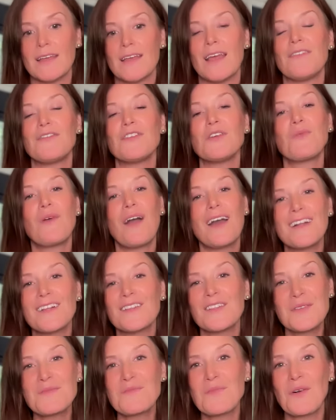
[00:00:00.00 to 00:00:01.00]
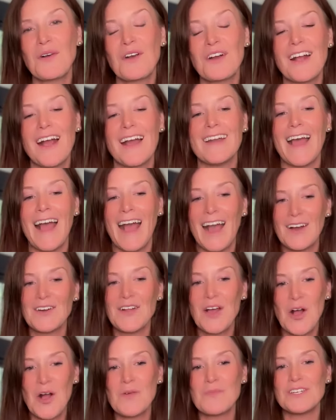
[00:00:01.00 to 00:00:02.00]
If you want to learn more on how
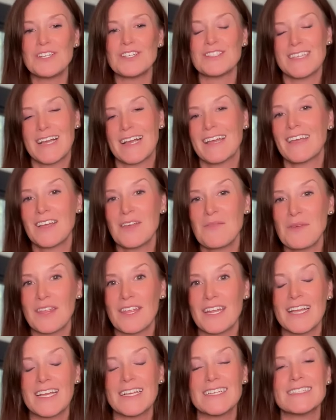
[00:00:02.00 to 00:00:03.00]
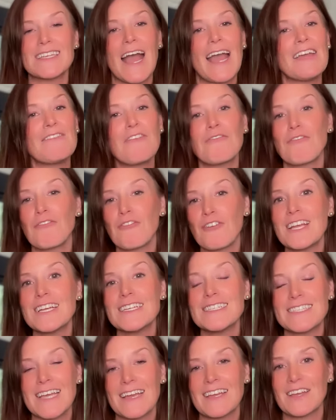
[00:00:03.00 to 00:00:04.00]
to open your psychic abilities, I have a free
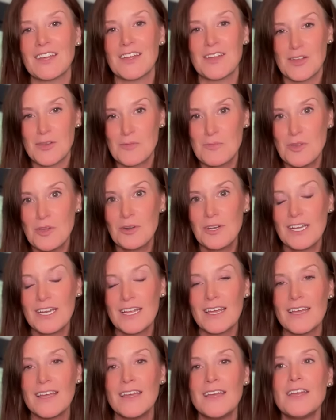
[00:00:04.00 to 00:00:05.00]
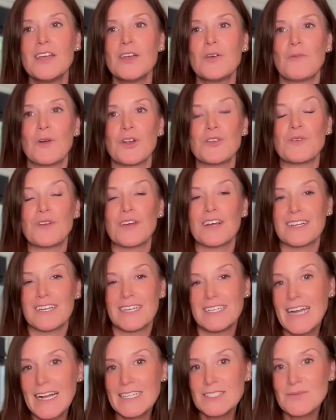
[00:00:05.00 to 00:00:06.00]
psychic community where you can
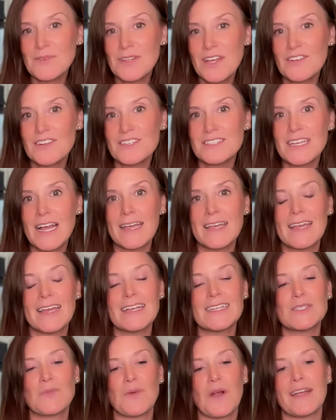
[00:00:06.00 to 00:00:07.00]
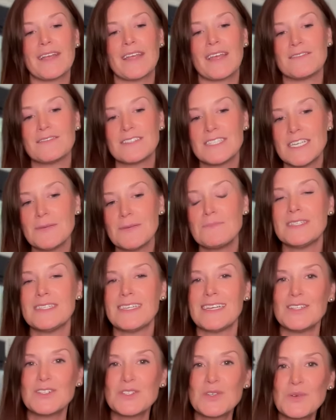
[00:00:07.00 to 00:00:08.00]
connect with other psychics, where I give tips
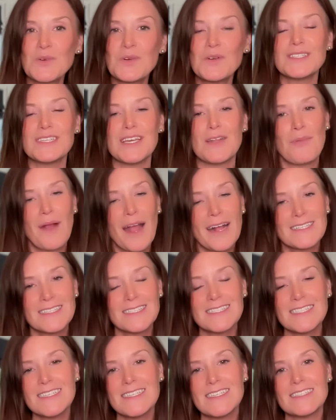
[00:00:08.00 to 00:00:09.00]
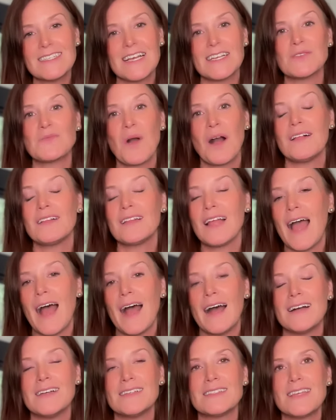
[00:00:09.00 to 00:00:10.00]
and tools and practices, as well
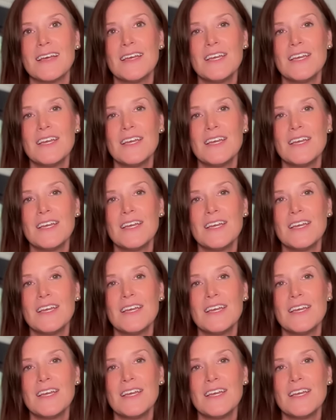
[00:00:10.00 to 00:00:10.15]
as